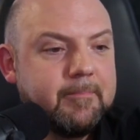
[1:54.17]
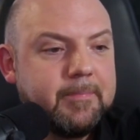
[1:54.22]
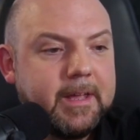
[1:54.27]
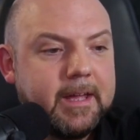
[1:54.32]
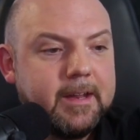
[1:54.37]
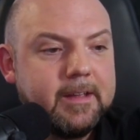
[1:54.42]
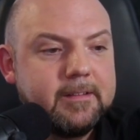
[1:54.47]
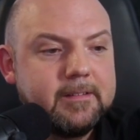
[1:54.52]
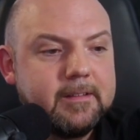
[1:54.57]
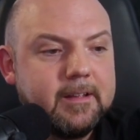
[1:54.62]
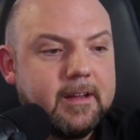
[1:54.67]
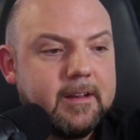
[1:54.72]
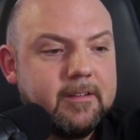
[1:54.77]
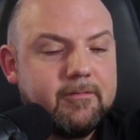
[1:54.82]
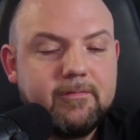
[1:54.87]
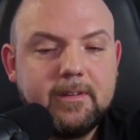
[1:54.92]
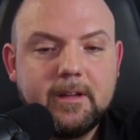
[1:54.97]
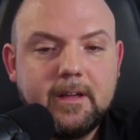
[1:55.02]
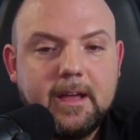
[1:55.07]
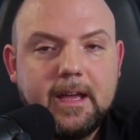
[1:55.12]
And I
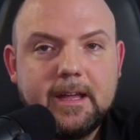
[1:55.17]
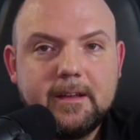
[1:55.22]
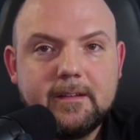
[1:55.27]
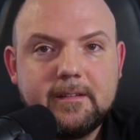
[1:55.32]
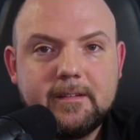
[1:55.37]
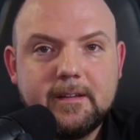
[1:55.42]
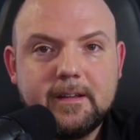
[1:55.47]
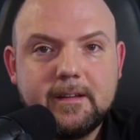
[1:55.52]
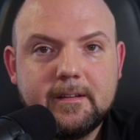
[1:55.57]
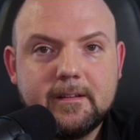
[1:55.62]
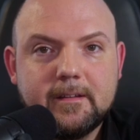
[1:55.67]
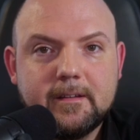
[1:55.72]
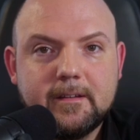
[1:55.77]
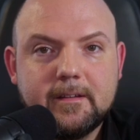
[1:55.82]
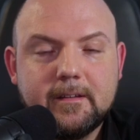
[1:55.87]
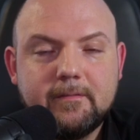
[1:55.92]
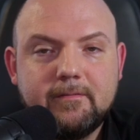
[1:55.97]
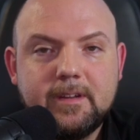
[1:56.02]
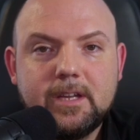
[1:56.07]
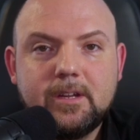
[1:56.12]
started editing
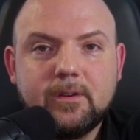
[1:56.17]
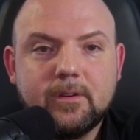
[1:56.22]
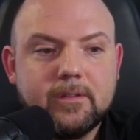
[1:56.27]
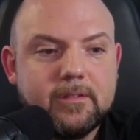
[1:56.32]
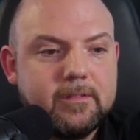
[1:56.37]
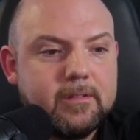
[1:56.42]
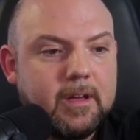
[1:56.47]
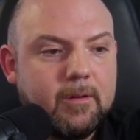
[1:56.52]
the videos.